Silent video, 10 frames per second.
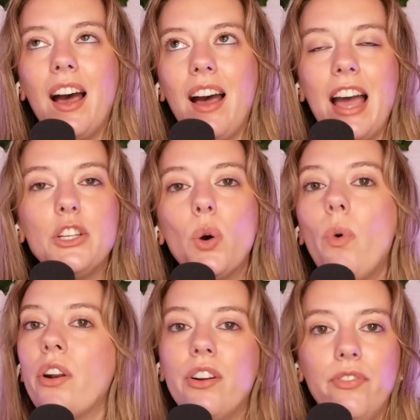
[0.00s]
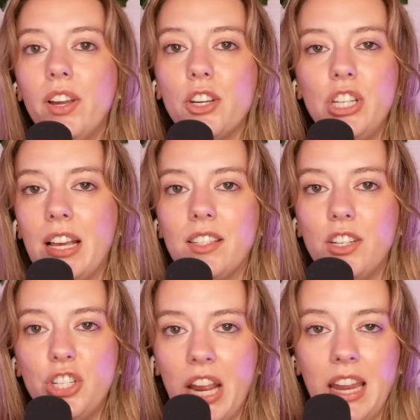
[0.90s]
I don't want her to feel like she has to
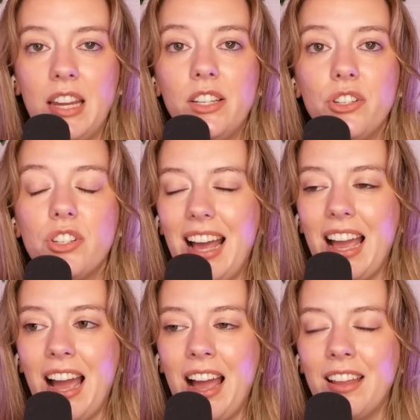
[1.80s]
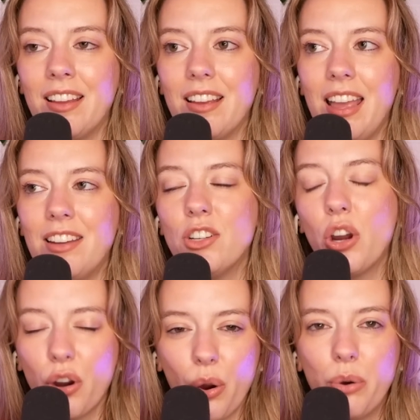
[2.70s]
change. And
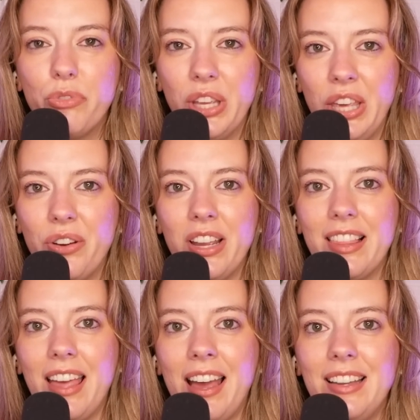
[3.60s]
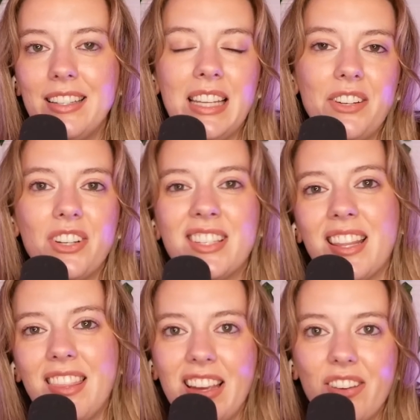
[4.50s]
her overhearing that Xander
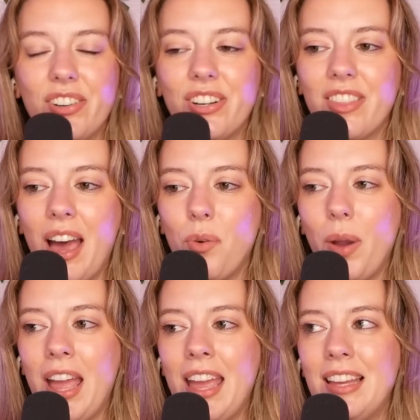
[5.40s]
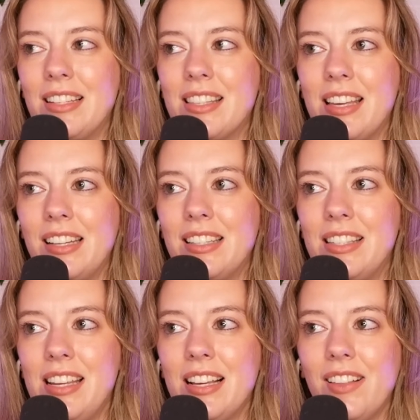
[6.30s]
doesn't think of her that way, and then
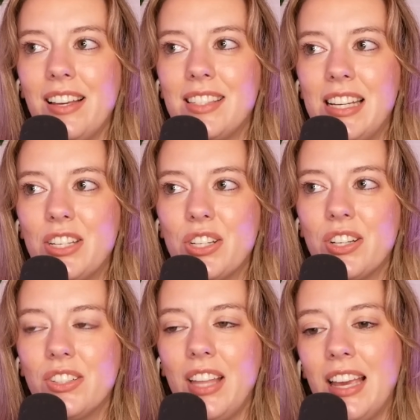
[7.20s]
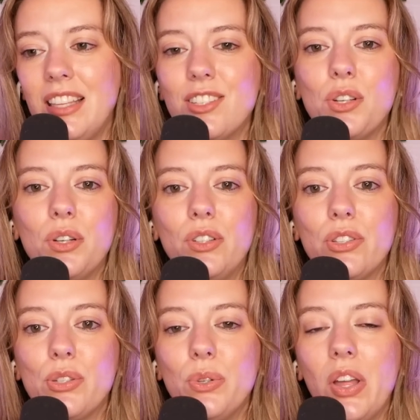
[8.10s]
seeing like Xander like these
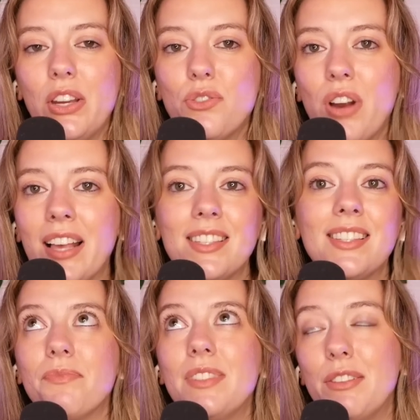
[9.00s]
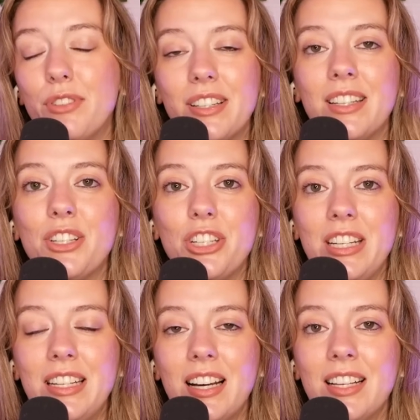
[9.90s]
girls who like dress different than
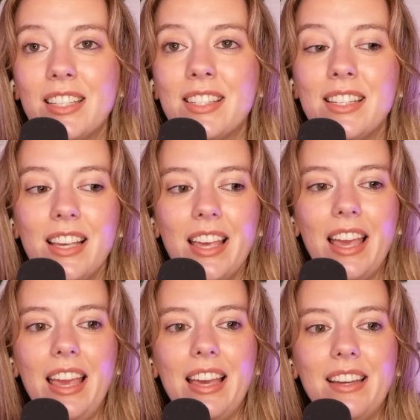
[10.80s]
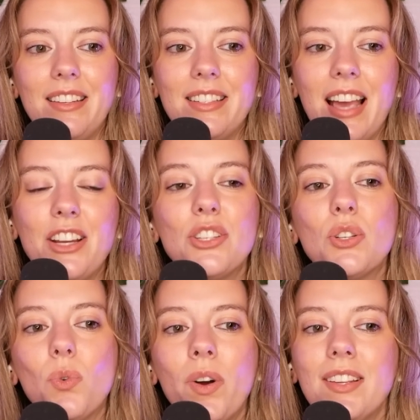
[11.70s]
she does. And I just
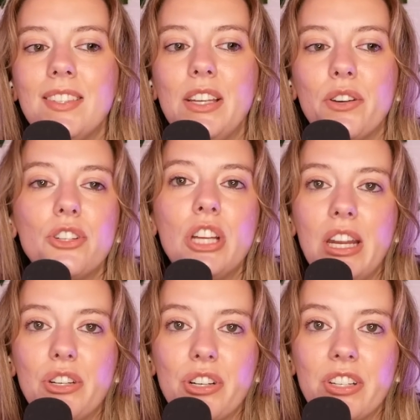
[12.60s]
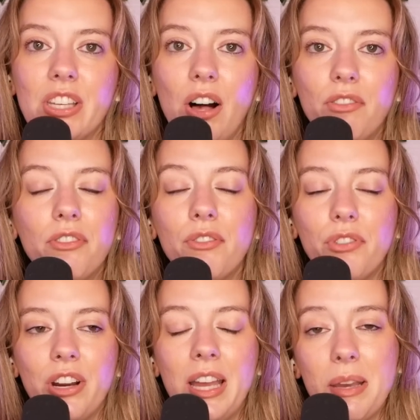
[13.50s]
don't want to see her change herself
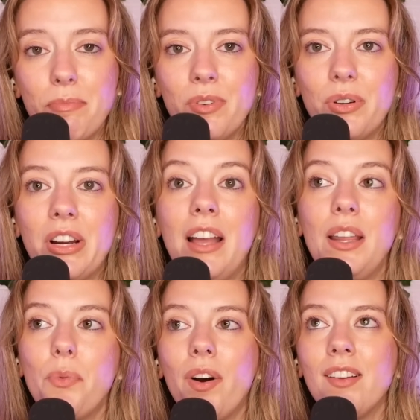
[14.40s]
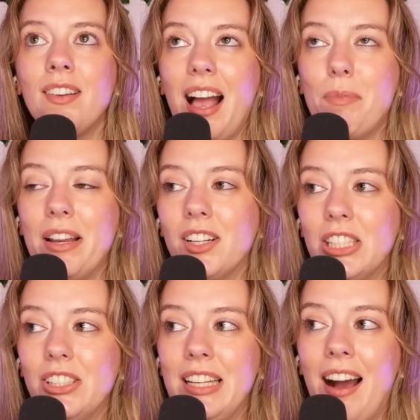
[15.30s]
for him or anyone. I mean,
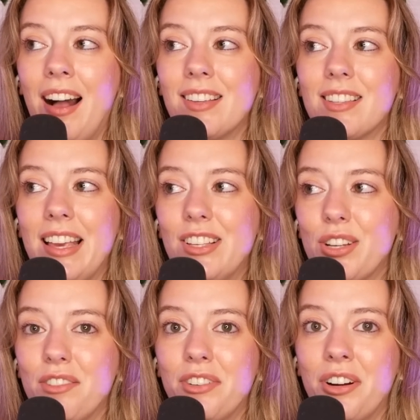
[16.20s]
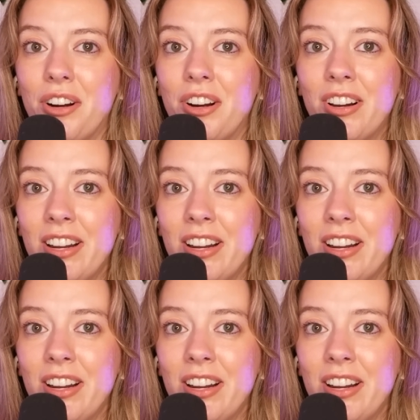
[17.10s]
clearly Oz likes her for her.